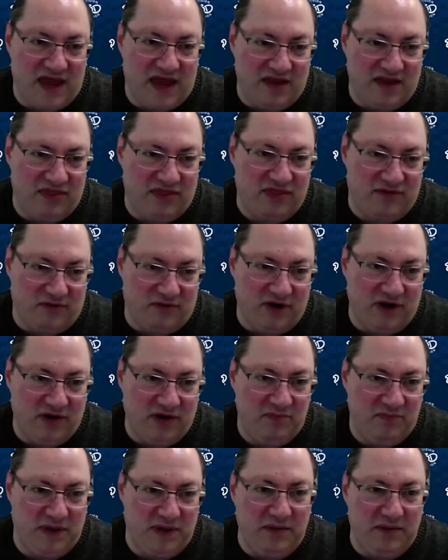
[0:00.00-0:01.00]
I've got
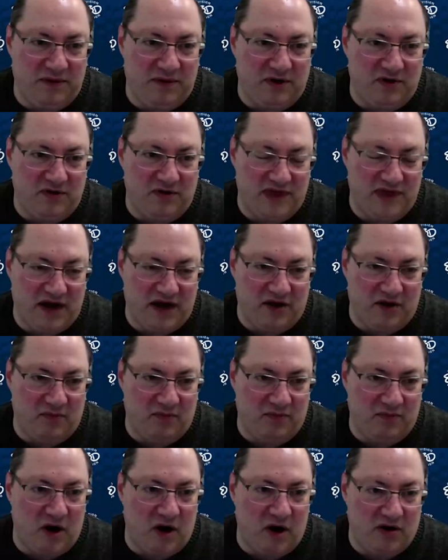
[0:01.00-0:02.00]
three people that
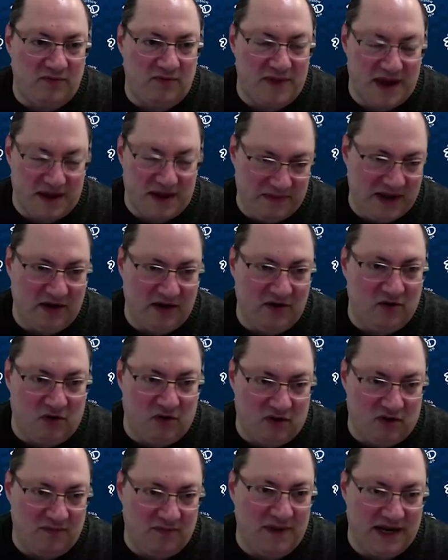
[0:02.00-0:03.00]
are part of my main
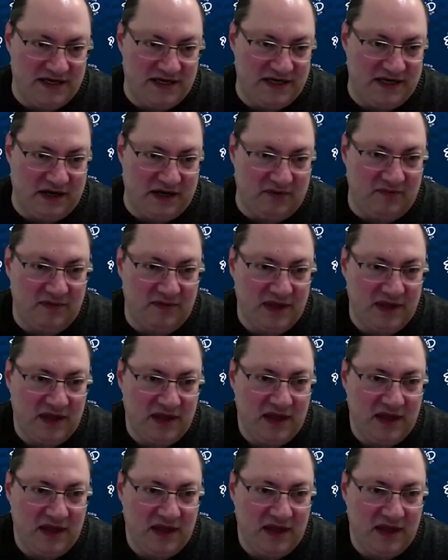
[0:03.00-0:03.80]
core of my team.